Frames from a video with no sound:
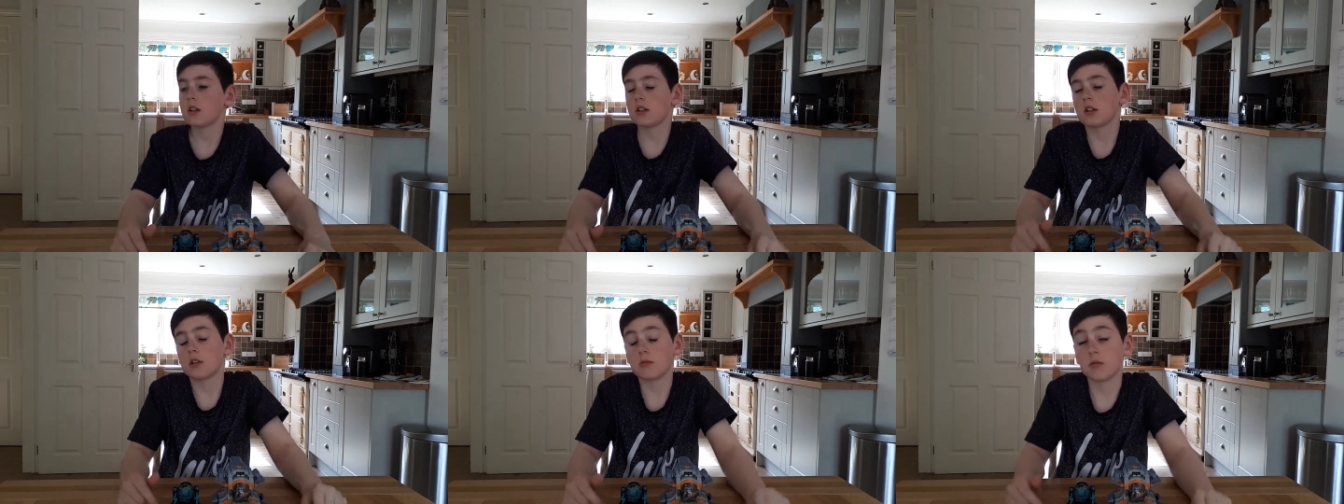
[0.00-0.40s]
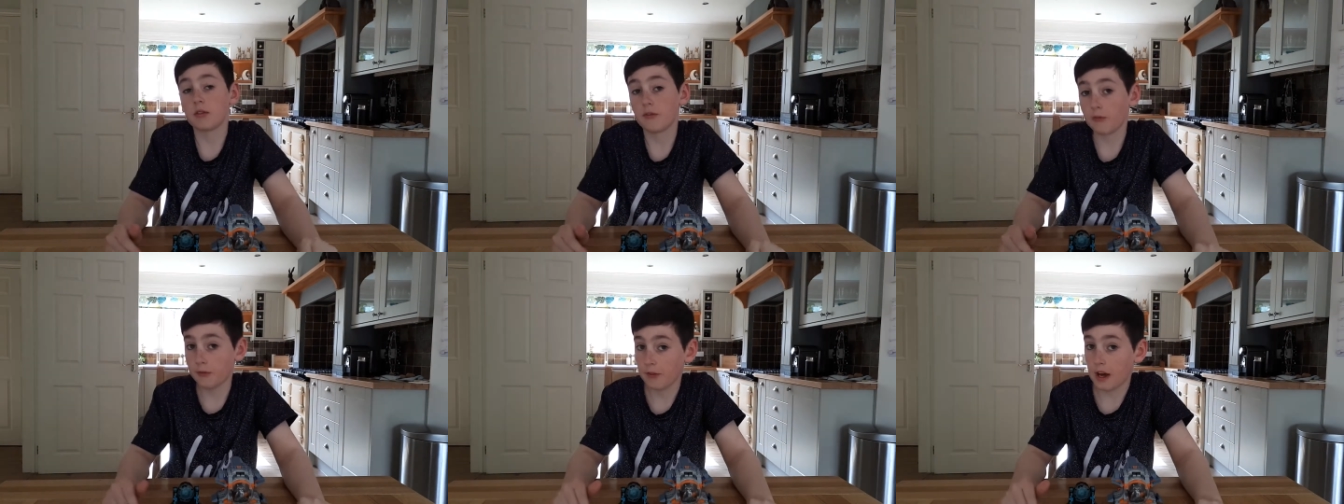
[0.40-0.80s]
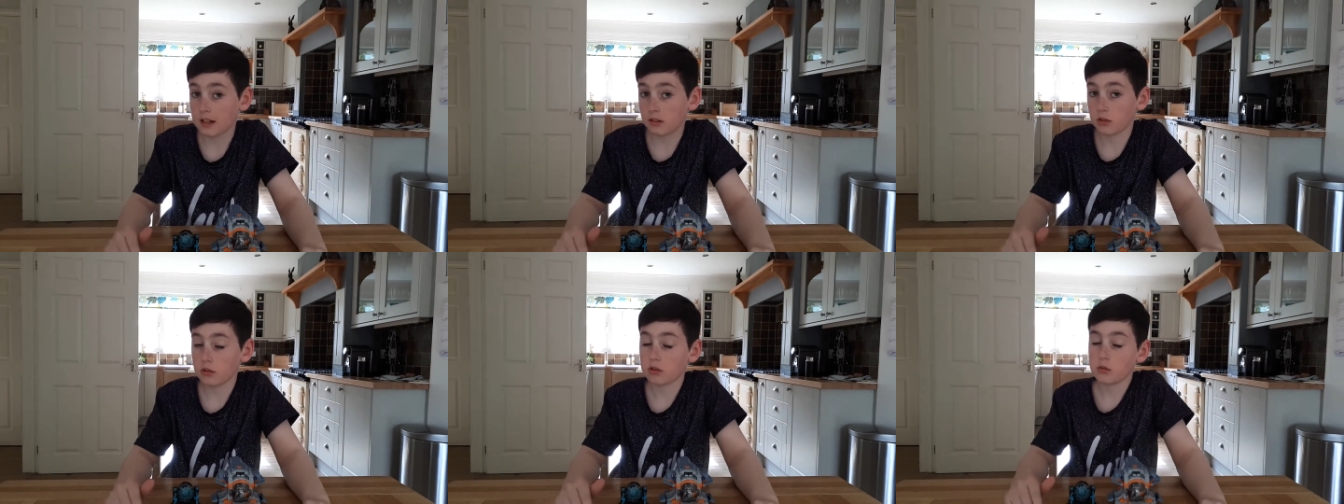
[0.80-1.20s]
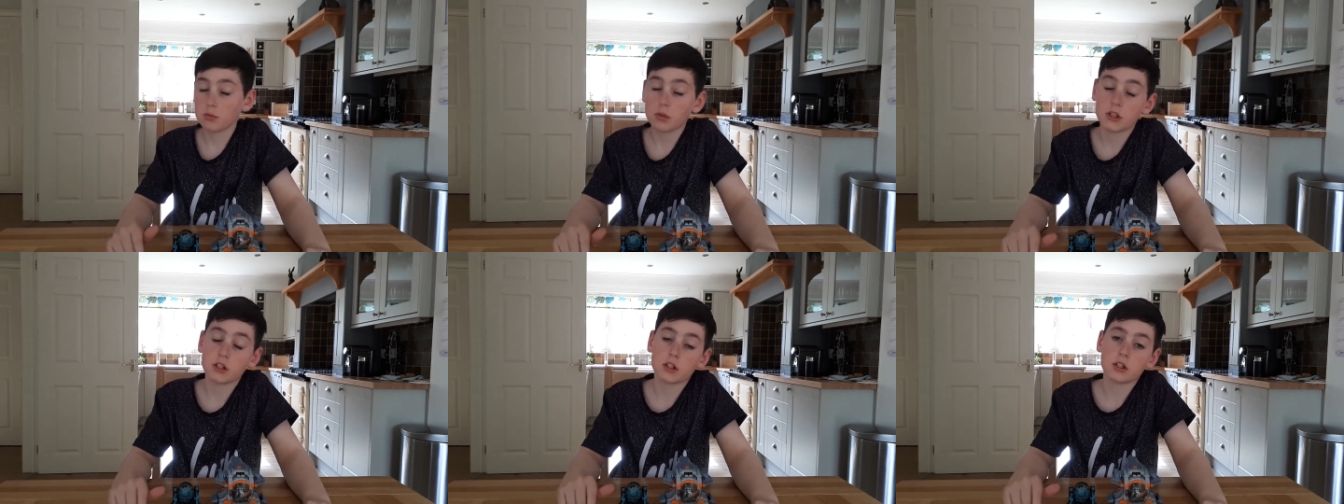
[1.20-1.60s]
Comes with Thanos,
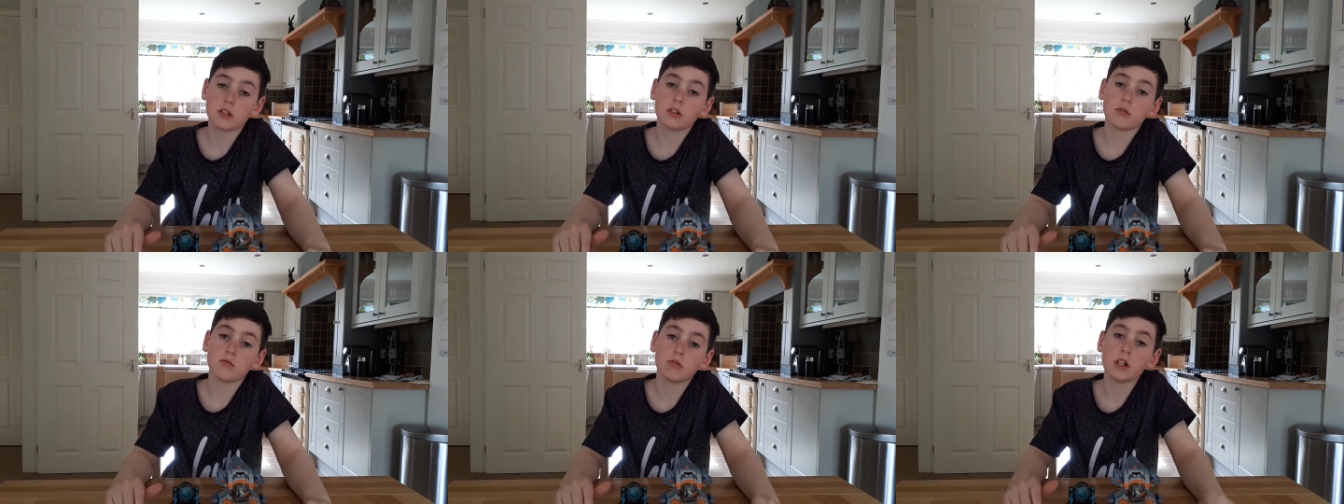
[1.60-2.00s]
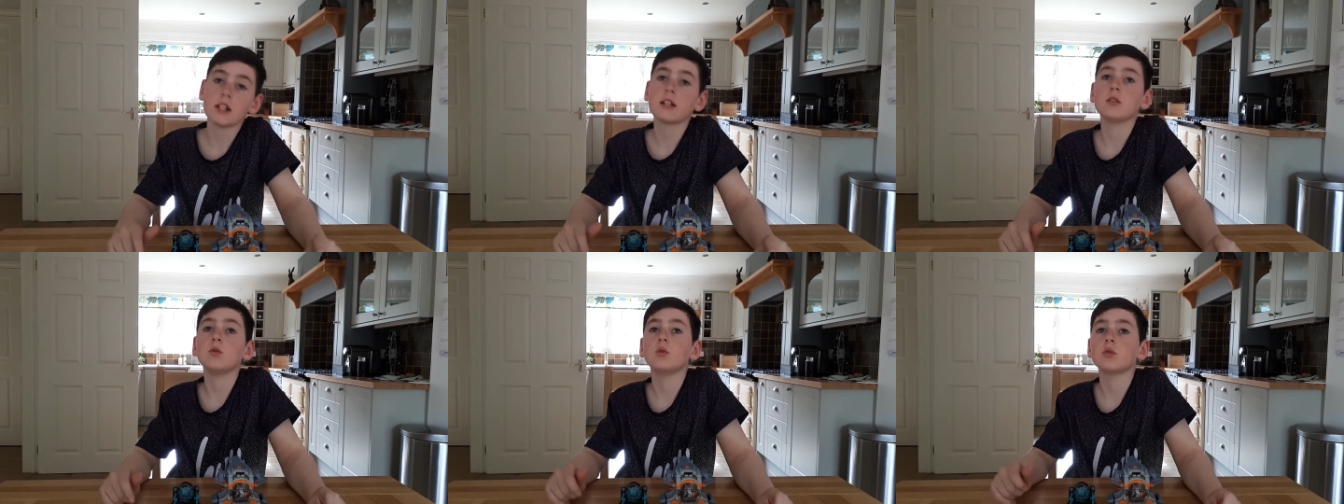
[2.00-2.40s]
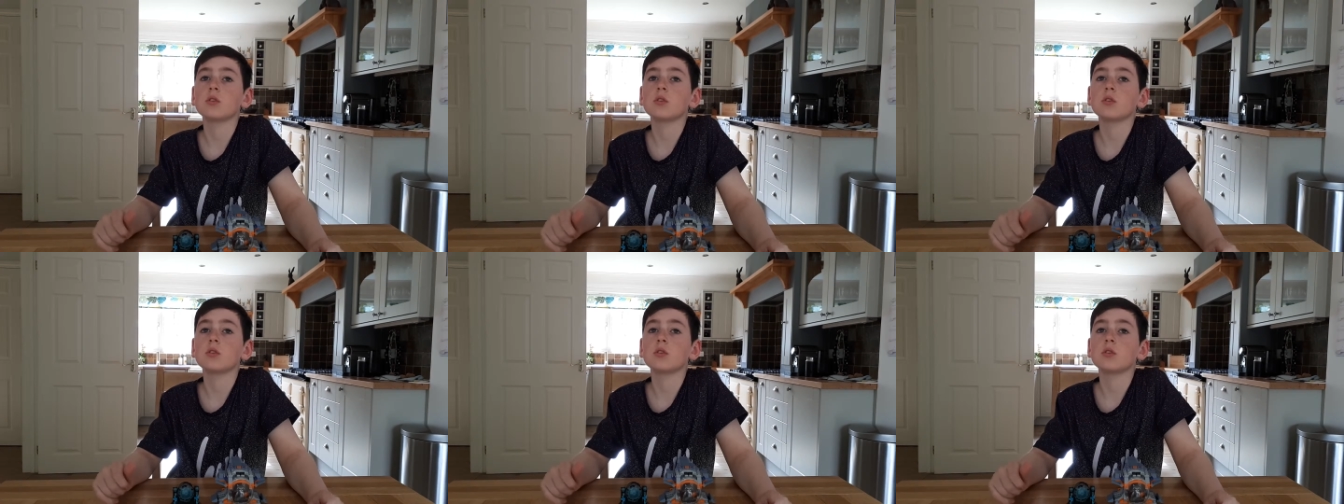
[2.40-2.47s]
which is really cool.